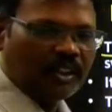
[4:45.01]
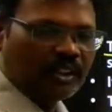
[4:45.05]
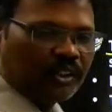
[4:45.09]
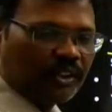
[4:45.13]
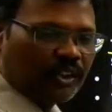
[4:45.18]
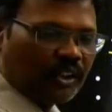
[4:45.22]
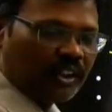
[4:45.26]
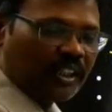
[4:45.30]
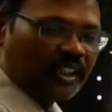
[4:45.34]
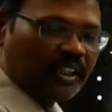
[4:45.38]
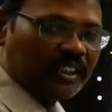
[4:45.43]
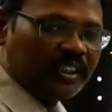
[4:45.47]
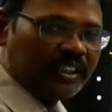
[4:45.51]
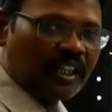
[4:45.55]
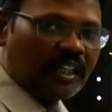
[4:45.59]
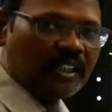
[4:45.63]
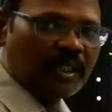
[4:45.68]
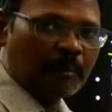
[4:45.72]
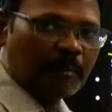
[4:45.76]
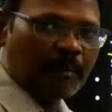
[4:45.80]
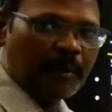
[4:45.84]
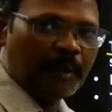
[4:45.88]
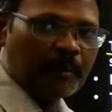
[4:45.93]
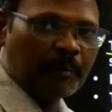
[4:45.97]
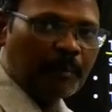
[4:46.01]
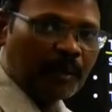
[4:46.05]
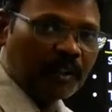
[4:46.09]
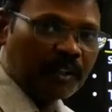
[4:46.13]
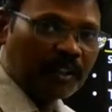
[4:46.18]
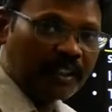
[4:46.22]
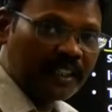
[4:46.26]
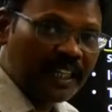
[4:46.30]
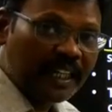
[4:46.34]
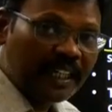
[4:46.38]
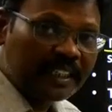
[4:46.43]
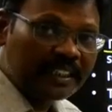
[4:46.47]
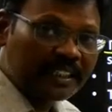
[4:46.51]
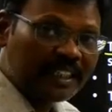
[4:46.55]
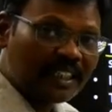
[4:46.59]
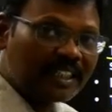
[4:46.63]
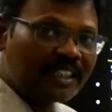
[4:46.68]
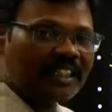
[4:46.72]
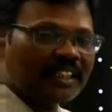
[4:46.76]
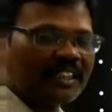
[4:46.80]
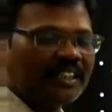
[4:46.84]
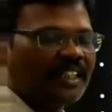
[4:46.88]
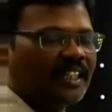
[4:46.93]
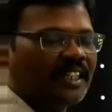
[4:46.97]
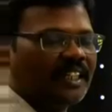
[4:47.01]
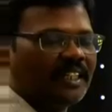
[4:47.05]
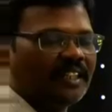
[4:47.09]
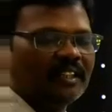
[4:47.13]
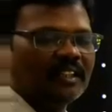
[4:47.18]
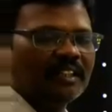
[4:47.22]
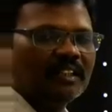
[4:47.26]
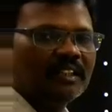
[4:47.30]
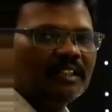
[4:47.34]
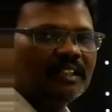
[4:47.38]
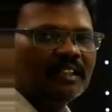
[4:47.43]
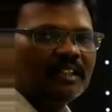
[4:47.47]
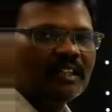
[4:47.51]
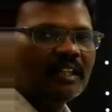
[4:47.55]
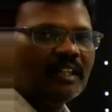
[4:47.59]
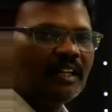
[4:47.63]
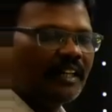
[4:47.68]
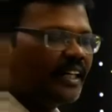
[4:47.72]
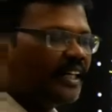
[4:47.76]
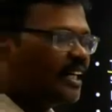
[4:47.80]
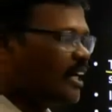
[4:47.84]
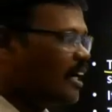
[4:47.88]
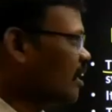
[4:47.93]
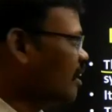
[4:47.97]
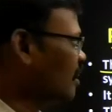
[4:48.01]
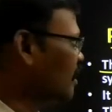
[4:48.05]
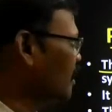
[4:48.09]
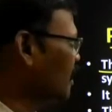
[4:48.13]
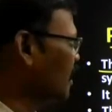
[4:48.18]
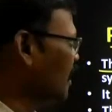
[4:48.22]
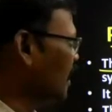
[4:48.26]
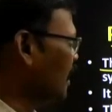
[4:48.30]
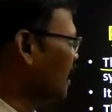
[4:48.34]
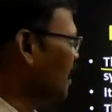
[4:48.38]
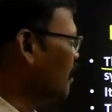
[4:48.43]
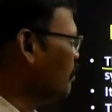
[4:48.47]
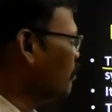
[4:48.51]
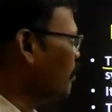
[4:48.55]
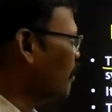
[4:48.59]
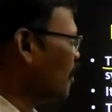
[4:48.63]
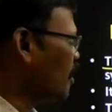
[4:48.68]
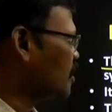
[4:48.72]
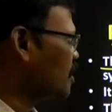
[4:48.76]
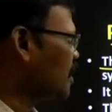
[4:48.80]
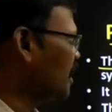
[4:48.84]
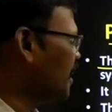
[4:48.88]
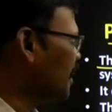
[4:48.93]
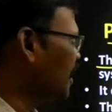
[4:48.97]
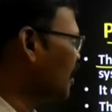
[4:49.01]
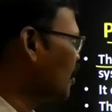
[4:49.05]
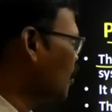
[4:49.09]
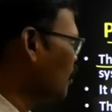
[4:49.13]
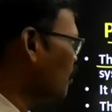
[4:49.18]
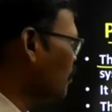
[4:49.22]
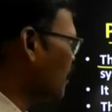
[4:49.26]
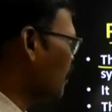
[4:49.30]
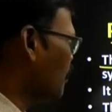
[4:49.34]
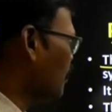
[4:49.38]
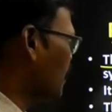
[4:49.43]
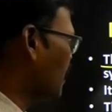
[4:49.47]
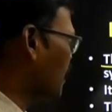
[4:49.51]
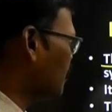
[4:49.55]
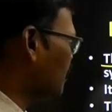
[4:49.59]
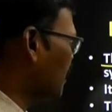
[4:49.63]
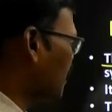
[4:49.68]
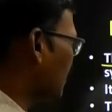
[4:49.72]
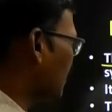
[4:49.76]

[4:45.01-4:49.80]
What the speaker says: So these are the people they suggested regarding the partial equilibrium of the